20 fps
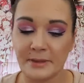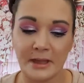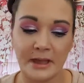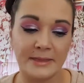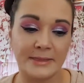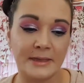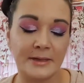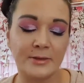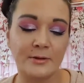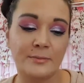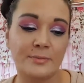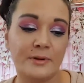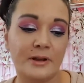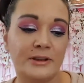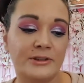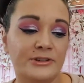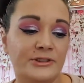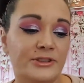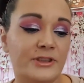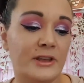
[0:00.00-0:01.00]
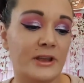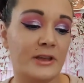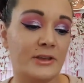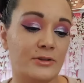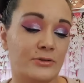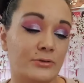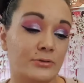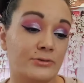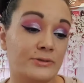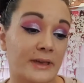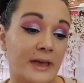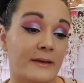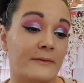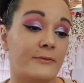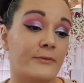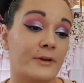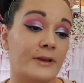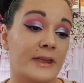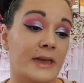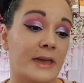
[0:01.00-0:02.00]
Another brush that I use
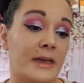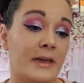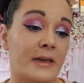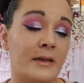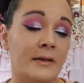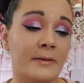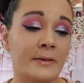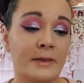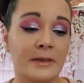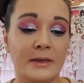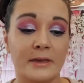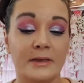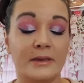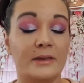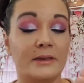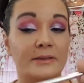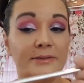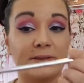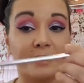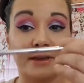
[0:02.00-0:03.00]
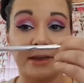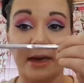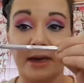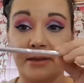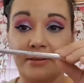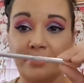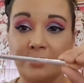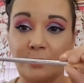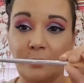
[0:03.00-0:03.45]
every day is, again,